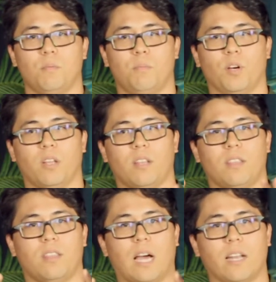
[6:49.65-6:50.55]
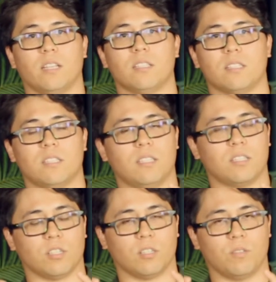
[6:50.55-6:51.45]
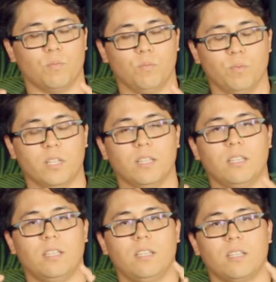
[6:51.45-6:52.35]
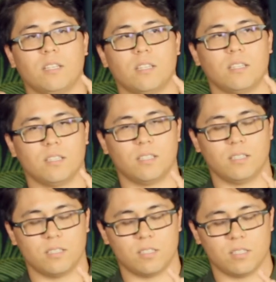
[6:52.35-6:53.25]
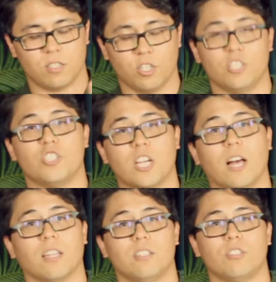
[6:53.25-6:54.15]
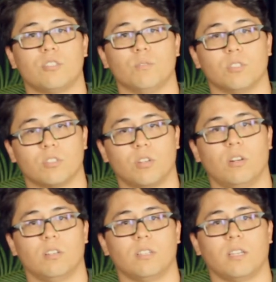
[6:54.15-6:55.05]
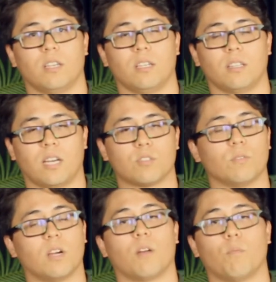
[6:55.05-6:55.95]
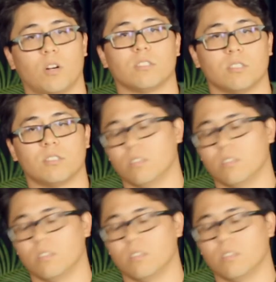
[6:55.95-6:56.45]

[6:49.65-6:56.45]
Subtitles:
But it's a really good challenge to us all. And that's what God wants us